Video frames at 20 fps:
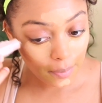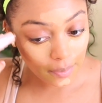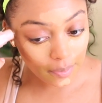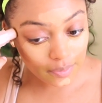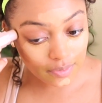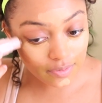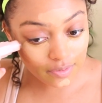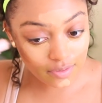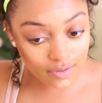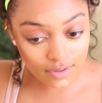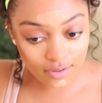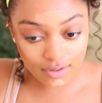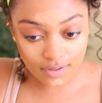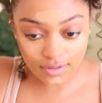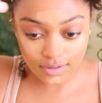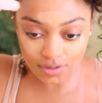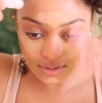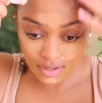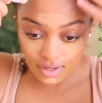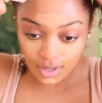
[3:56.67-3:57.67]
This
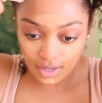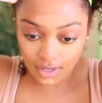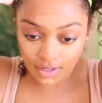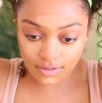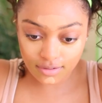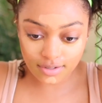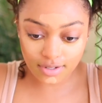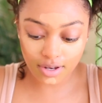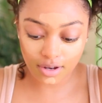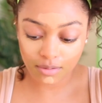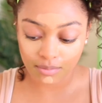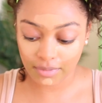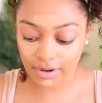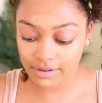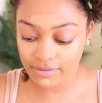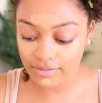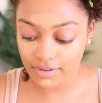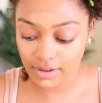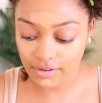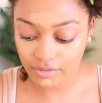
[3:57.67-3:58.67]
is hands down
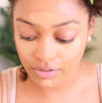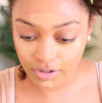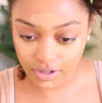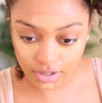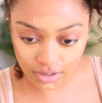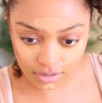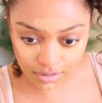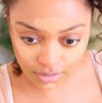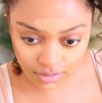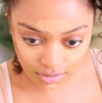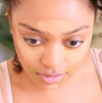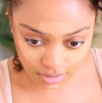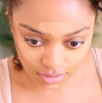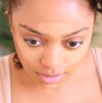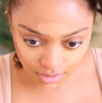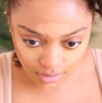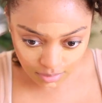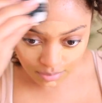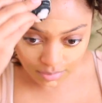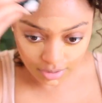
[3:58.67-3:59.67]
my favorite.
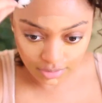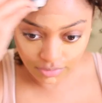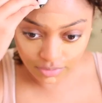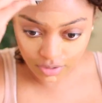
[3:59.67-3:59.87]
My